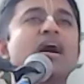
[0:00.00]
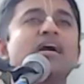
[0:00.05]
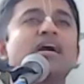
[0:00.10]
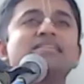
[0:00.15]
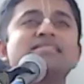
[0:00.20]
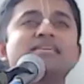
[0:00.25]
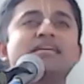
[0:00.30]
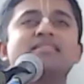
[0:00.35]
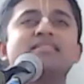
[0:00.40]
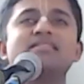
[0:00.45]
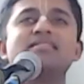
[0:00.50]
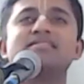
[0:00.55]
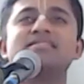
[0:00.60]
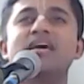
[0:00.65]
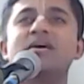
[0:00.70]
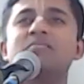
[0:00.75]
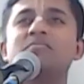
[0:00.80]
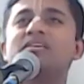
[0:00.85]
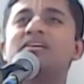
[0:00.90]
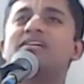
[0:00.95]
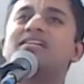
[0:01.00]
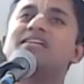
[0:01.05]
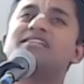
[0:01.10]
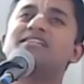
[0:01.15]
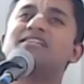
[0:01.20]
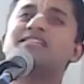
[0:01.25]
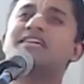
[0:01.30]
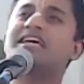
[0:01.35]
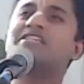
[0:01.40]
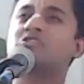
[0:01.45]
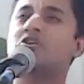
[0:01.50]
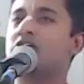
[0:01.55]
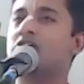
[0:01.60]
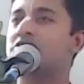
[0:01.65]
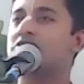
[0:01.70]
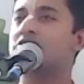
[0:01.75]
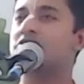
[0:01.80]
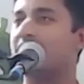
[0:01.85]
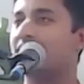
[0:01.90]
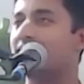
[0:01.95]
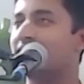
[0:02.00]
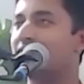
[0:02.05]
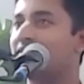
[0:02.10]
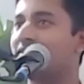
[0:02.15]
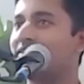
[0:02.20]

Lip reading: I said the same thing in an ISKCON style.